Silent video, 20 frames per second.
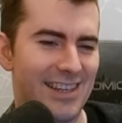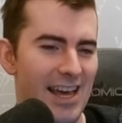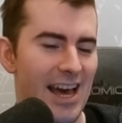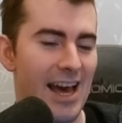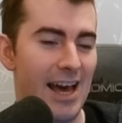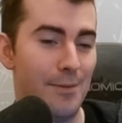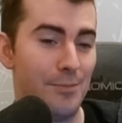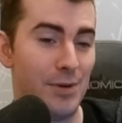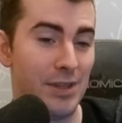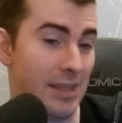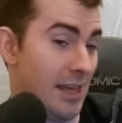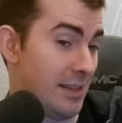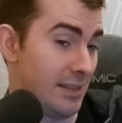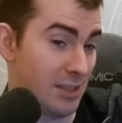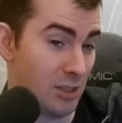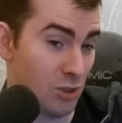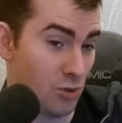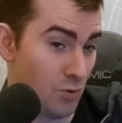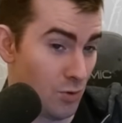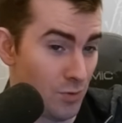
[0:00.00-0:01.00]
But
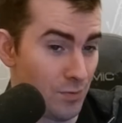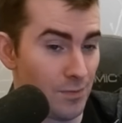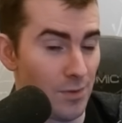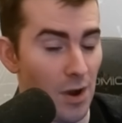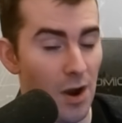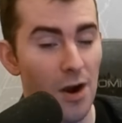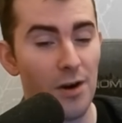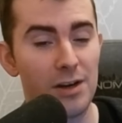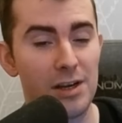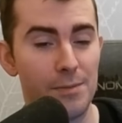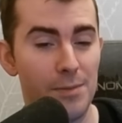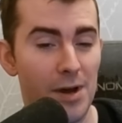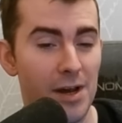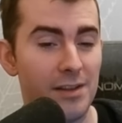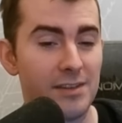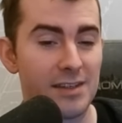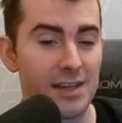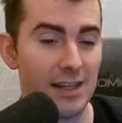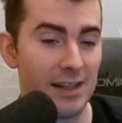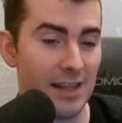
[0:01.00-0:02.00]
that's true.
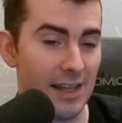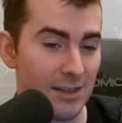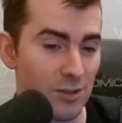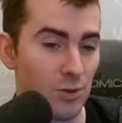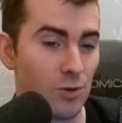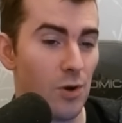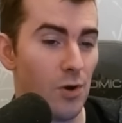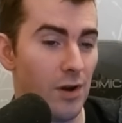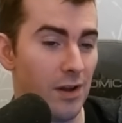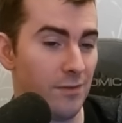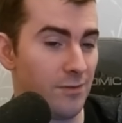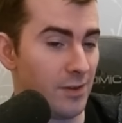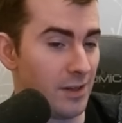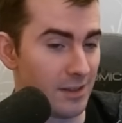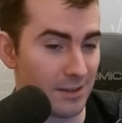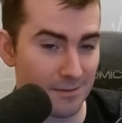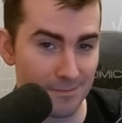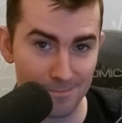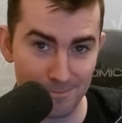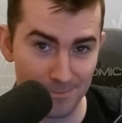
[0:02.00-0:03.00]
Archimond can let you go
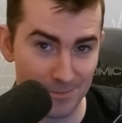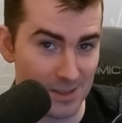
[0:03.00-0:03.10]
infinite.